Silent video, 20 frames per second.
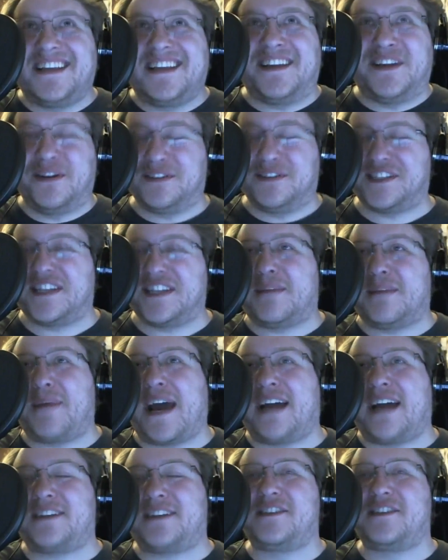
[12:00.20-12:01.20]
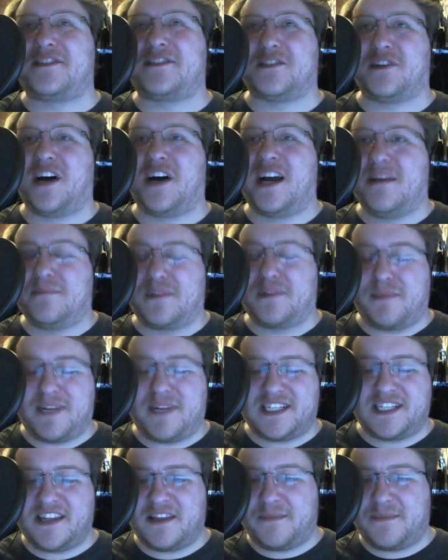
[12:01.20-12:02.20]
using the patches or not
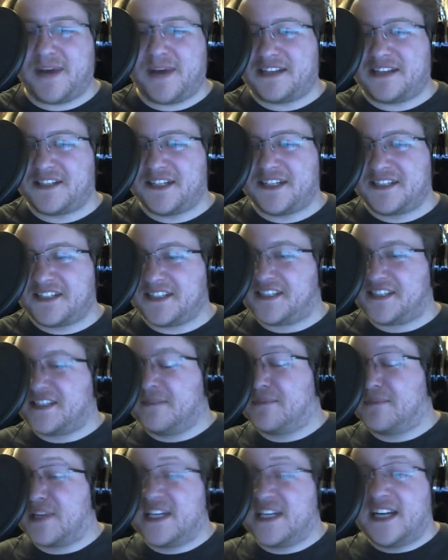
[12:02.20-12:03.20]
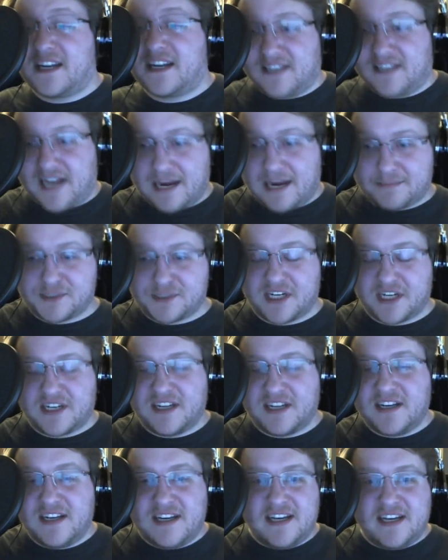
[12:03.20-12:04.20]
implementing the patches is simply not an option.
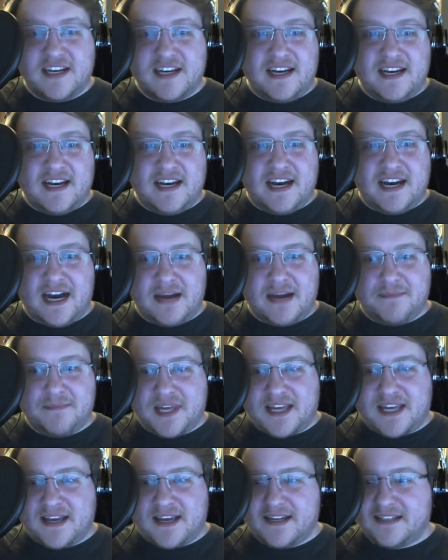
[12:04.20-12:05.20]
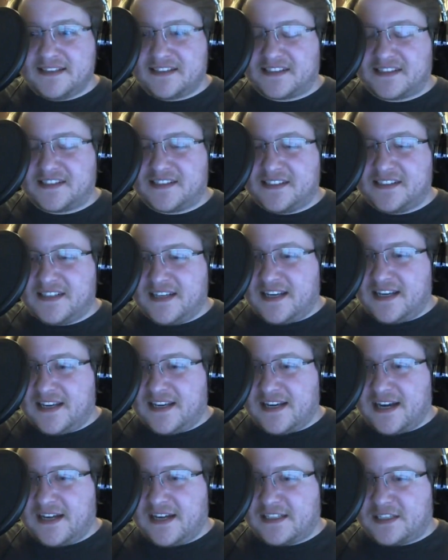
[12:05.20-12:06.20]
Because
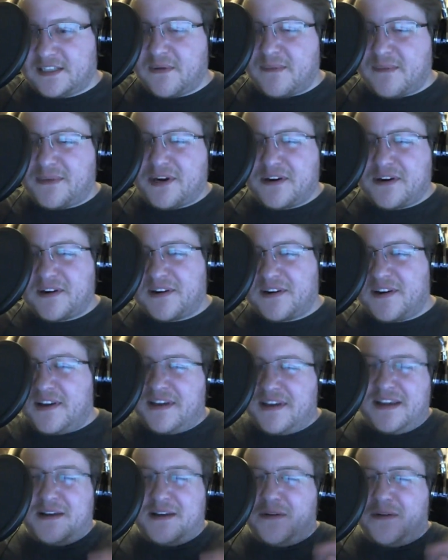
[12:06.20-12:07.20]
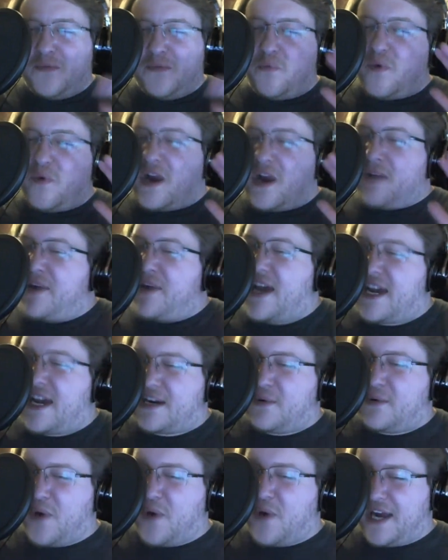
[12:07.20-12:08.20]
do you remember way
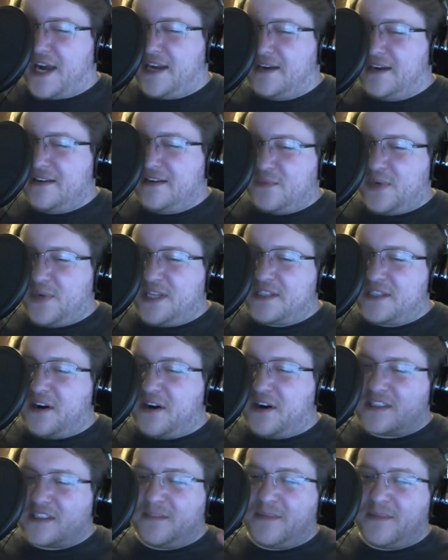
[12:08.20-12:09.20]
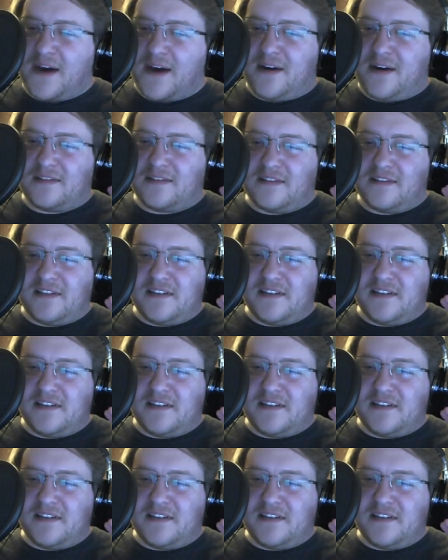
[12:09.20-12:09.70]
back when we talked about